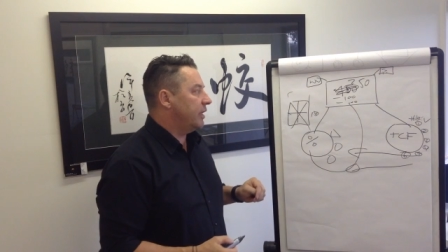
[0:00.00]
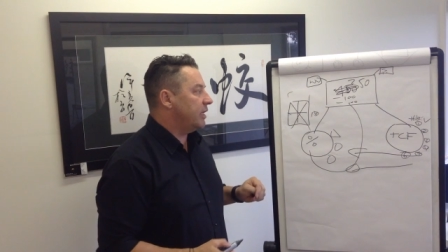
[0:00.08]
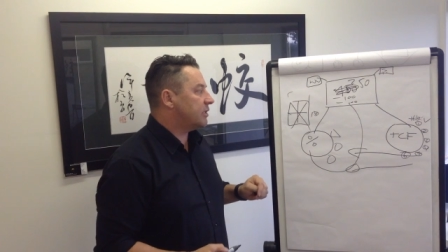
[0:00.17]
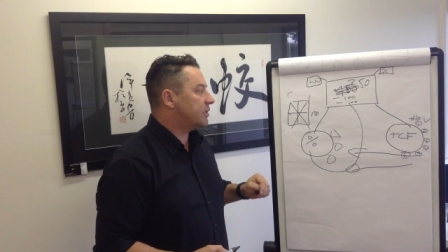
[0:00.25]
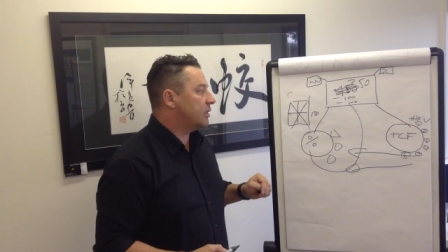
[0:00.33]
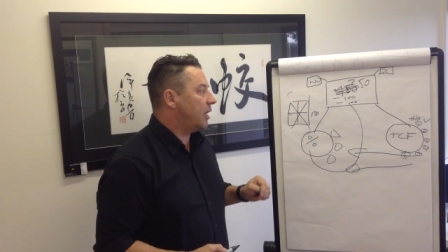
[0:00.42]

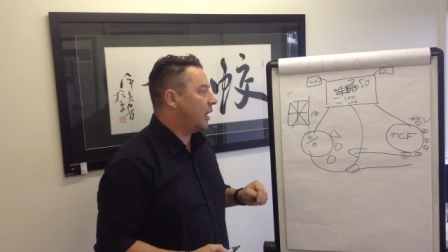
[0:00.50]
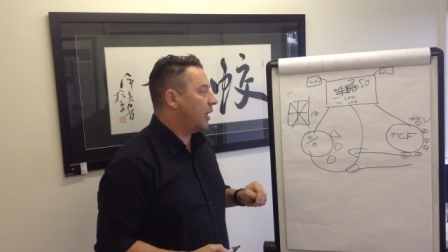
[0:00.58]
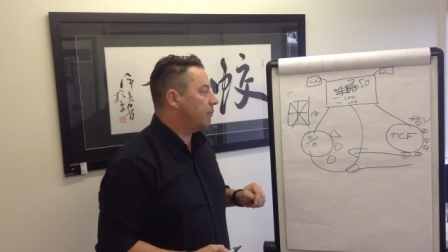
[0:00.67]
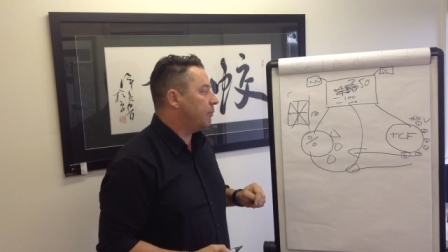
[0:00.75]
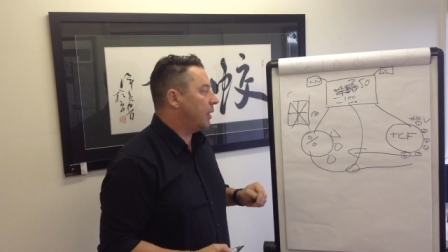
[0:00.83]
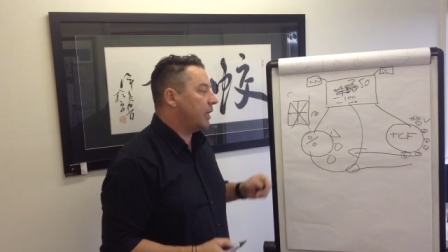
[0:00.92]
this,
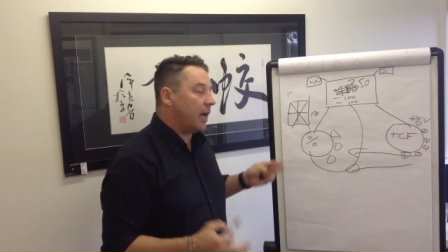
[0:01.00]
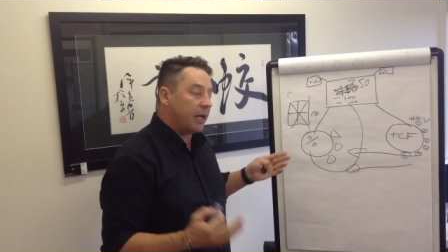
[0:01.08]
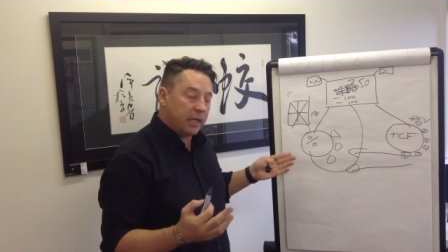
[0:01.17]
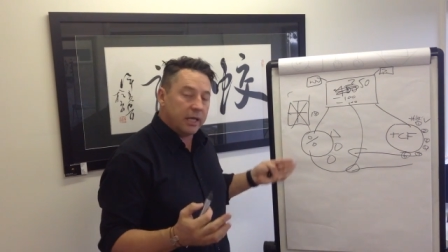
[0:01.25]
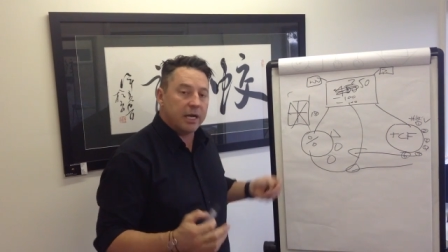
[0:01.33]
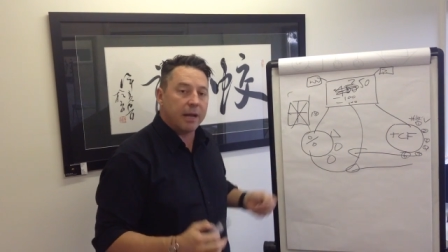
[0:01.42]
but
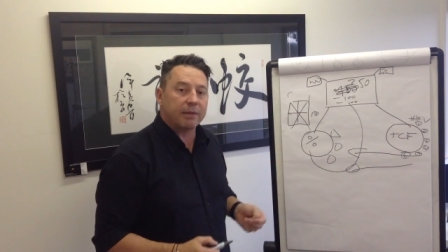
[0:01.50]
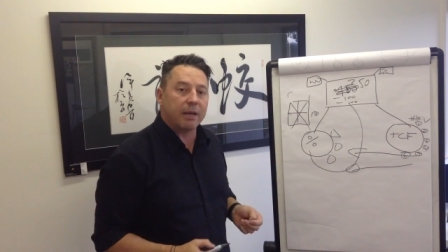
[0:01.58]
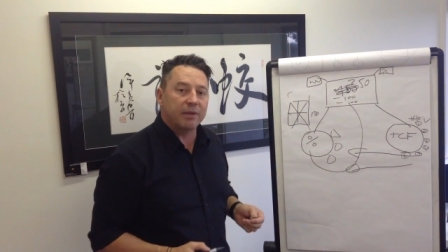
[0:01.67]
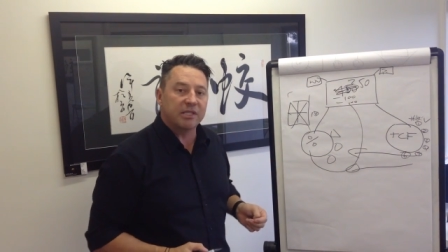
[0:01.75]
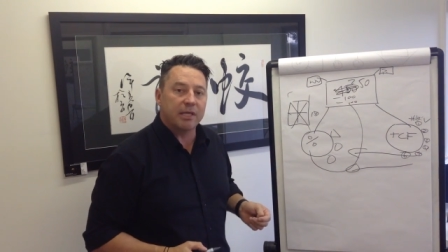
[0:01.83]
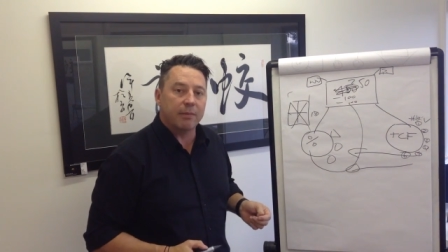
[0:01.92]
in an
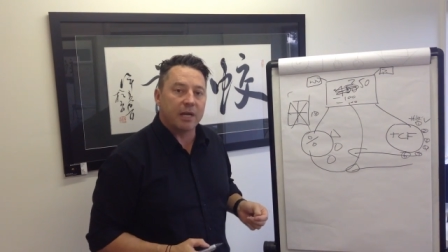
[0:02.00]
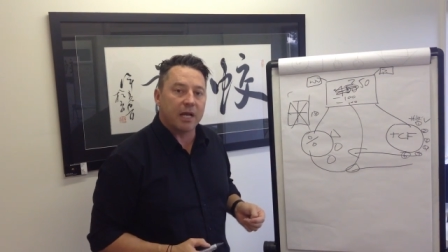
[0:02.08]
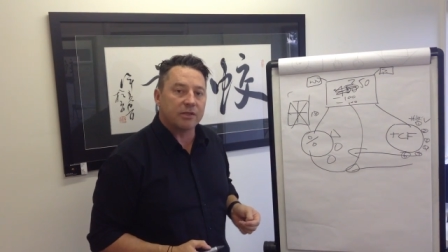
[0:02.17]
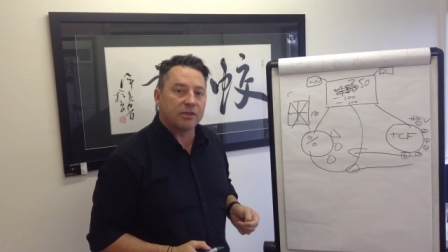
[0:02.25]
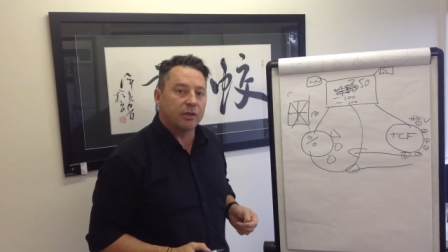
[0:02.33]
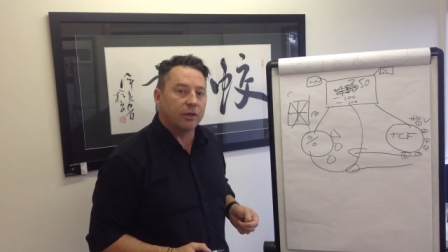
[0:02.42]
upcoming
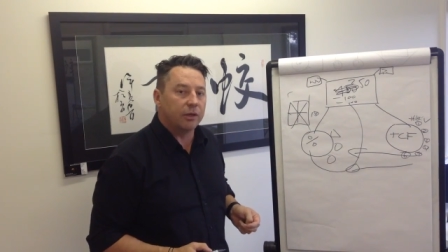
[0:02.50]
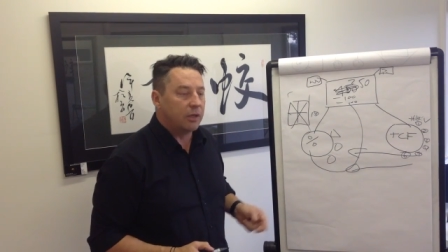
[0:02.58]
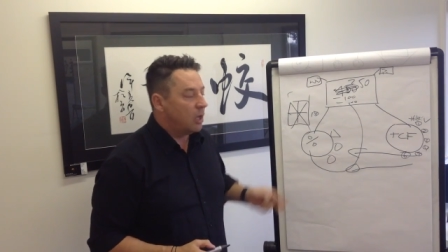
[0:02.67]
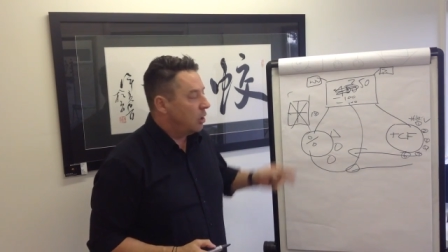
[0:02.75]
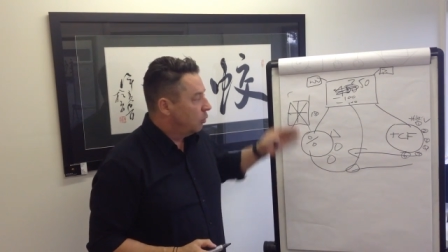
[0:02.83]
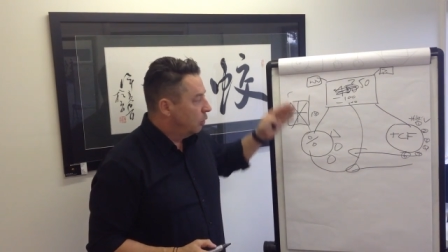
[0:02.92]
seminar
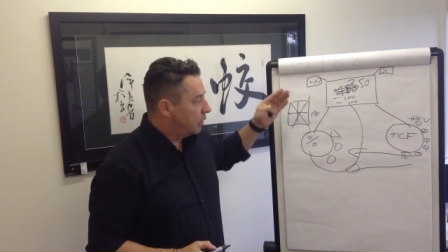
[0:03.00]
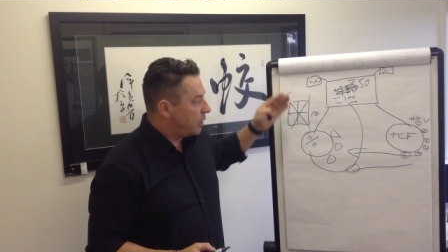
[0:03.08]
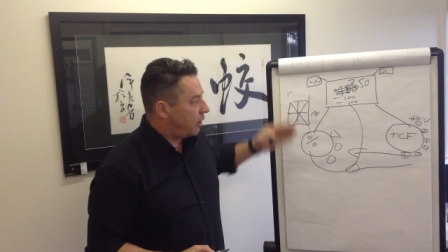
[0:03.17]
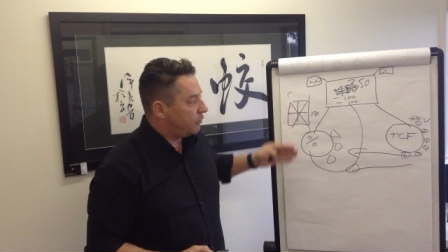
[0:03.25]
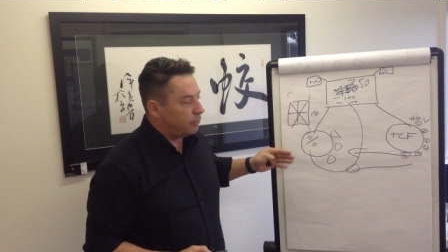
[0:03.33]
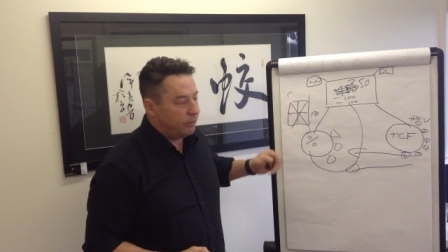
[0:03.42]
soon, we'll
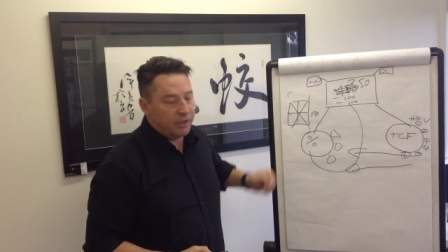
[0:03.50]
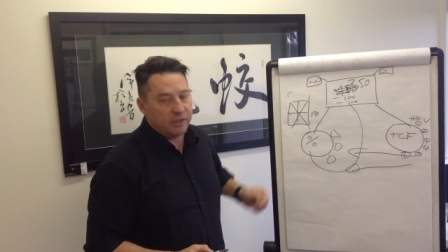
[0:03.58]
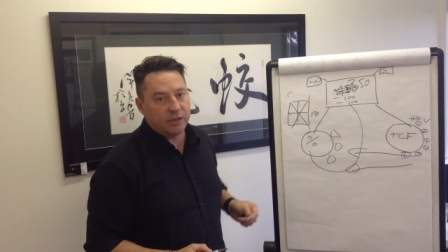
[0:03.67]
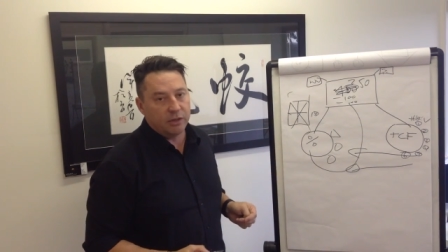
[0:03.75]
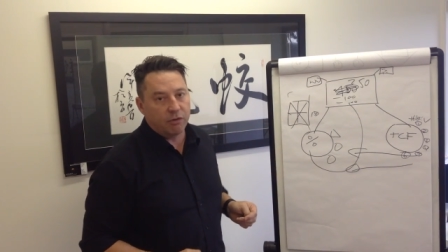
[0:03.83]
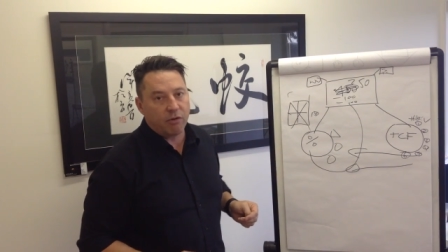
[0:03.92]
go through
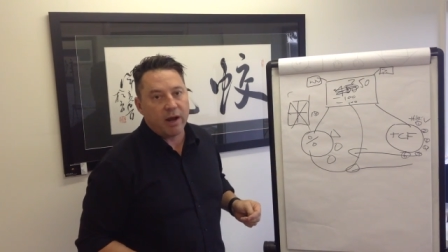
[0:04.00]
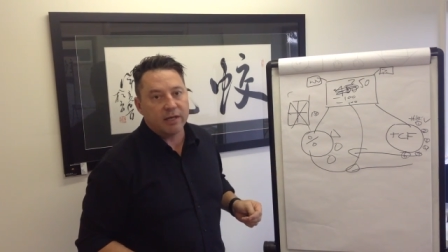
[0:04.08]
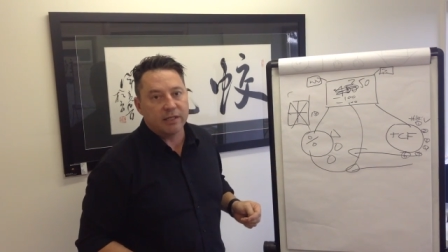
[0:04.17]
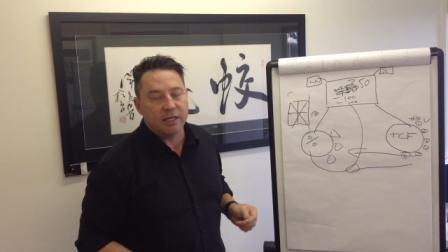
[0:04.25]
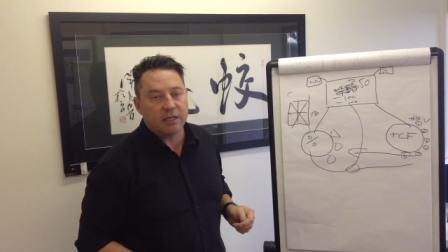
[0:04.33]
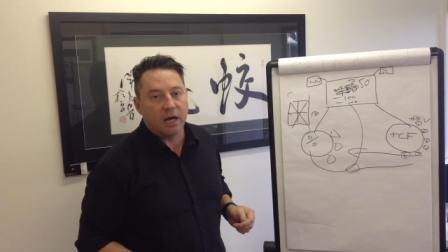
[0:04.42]
this in
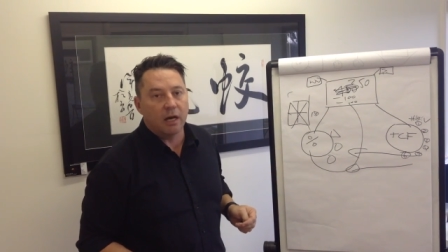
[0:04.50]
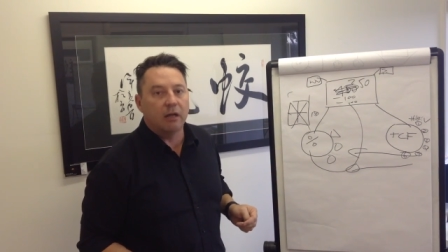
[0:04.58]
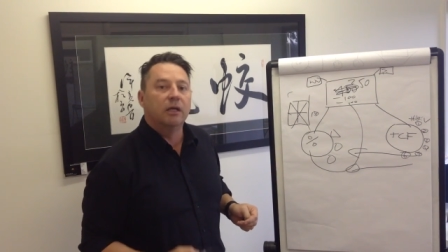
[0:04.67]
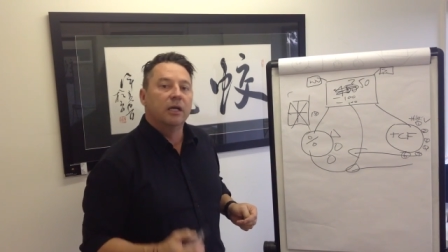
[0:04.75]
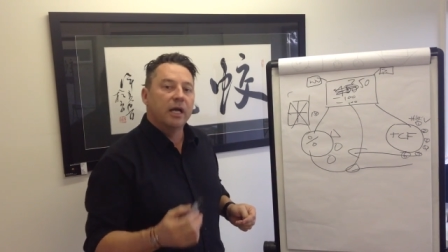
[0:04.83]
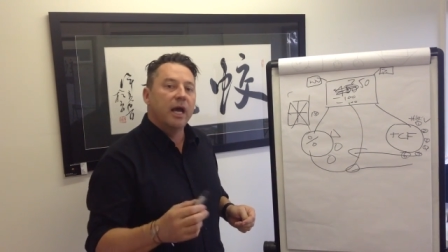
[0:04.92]
great
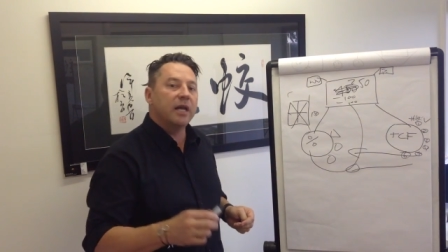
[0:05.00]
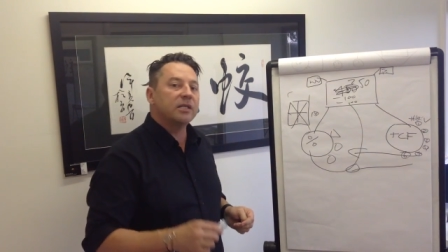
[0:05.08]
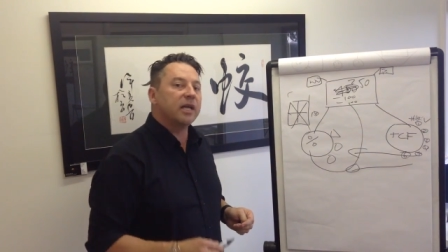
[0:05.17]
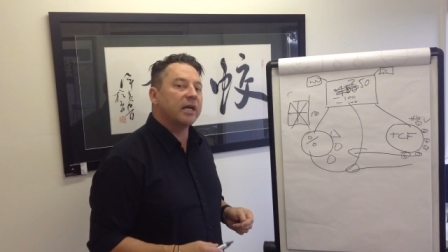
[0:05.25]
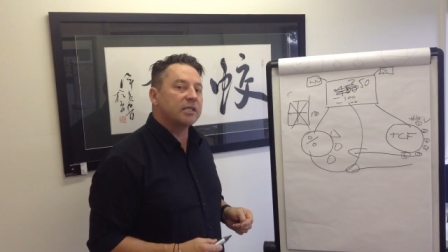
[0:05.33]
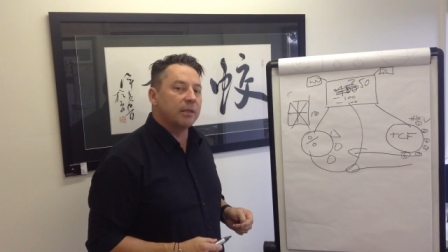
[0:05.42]
detail and
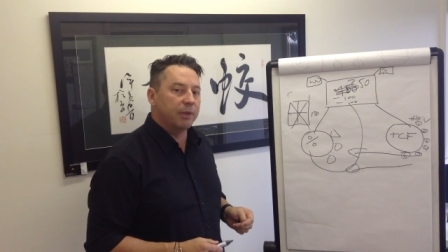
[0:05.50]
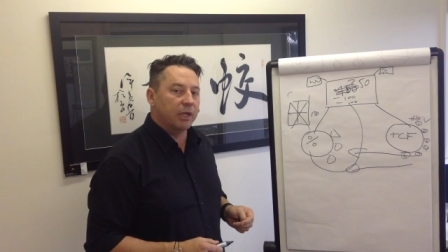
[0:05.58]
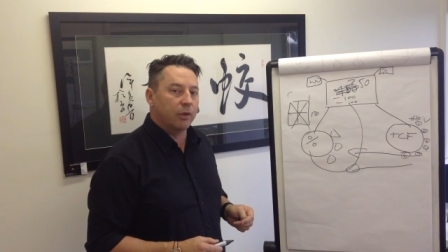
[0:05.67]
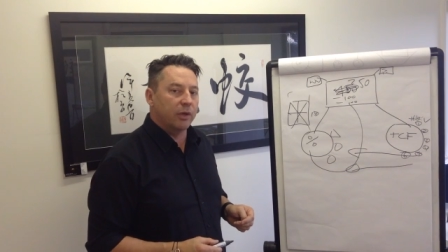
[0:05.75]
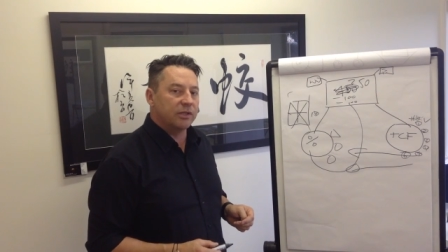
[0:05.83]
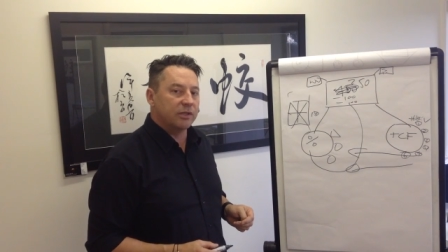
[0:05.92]
take some of
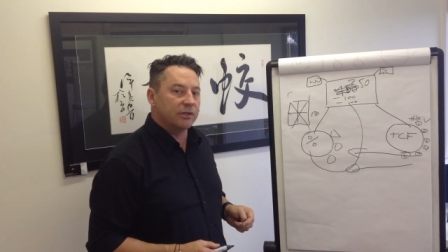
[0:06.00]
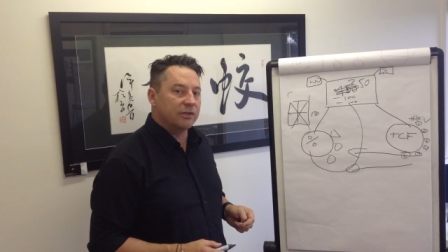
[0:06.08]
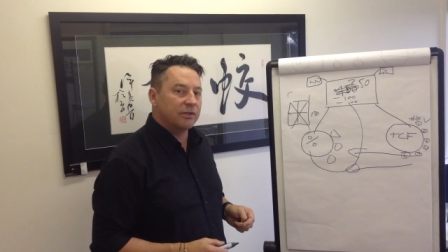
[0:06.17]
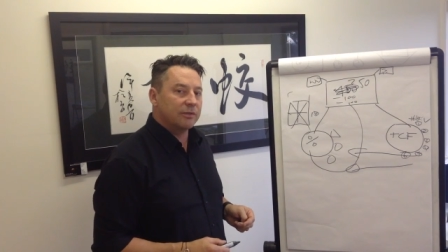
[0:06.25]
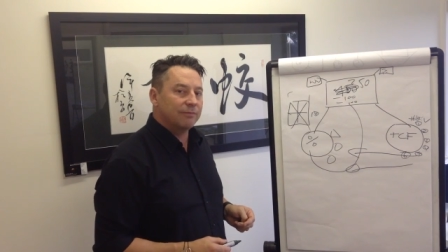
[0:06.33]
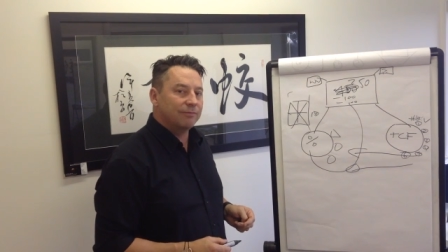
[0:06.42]
your
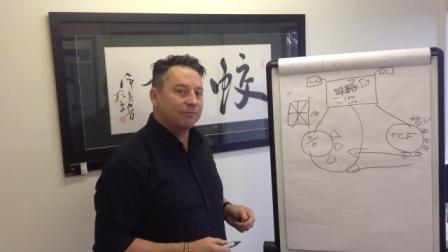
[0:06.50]
questions.